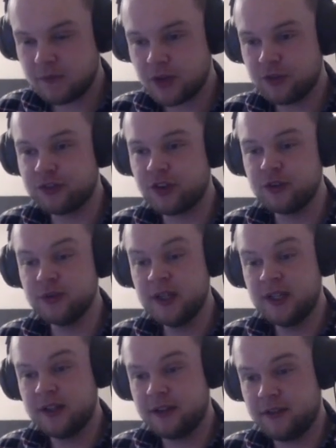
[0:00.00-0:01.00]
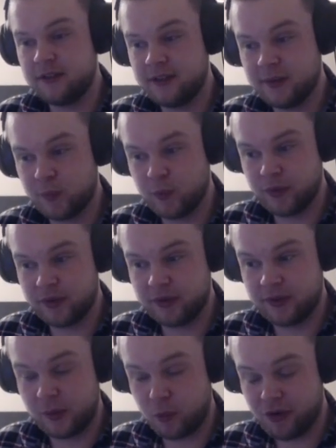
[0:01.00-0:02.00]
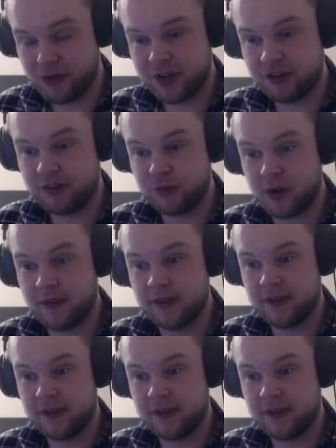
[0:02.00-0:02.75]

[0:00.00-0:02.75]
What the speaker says: So the warrior is one,